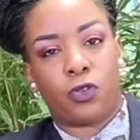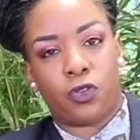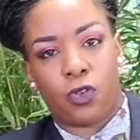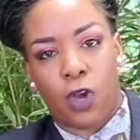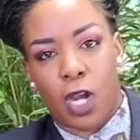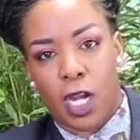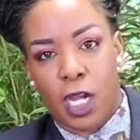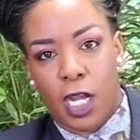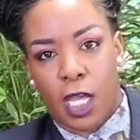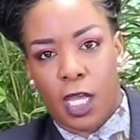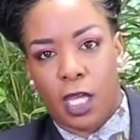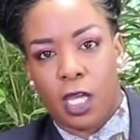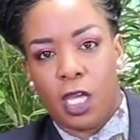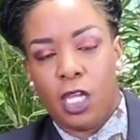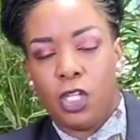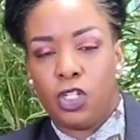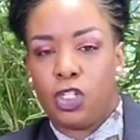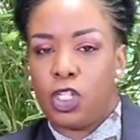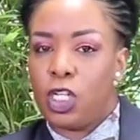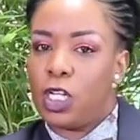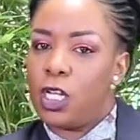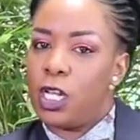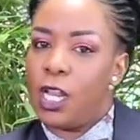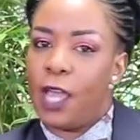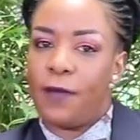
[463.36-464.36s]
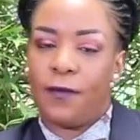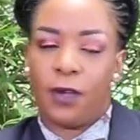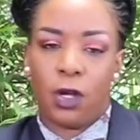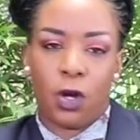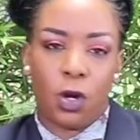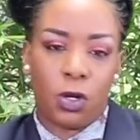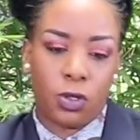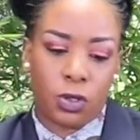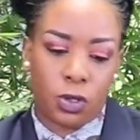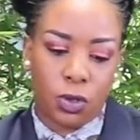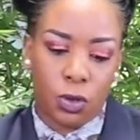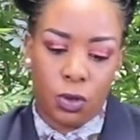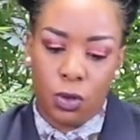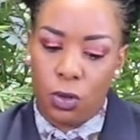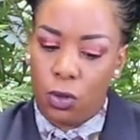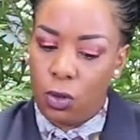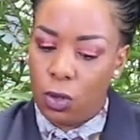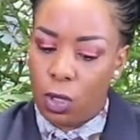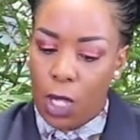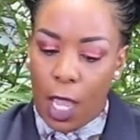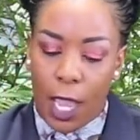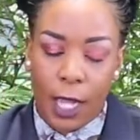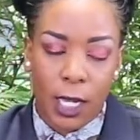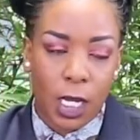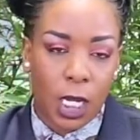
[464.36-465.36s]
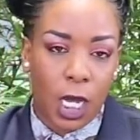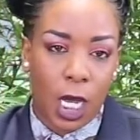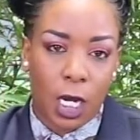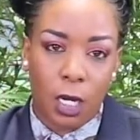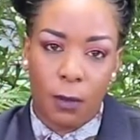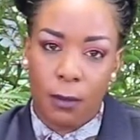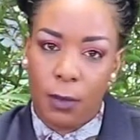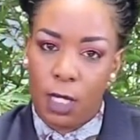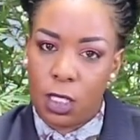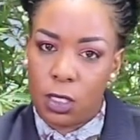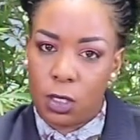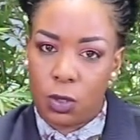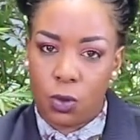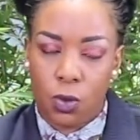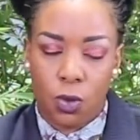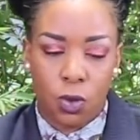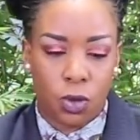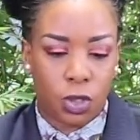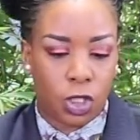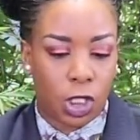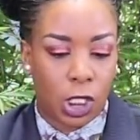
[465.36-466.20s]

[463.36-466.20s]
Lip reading: training. She'd never gone to any kind of med school.